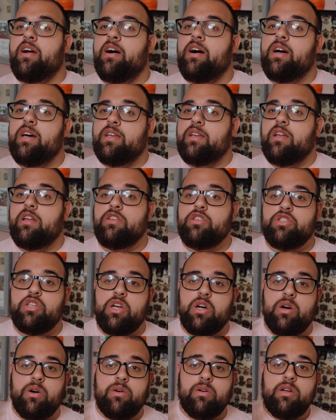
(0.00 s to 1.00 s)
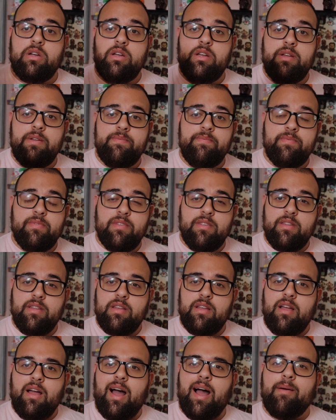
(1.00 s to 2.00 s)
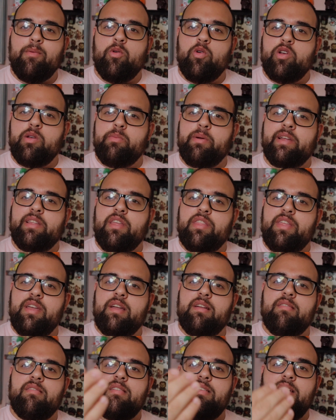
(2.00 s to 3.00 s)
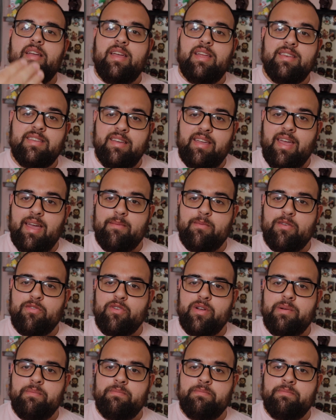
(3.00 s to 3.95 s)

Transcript: on, so I'm going to bring the things into camera frame.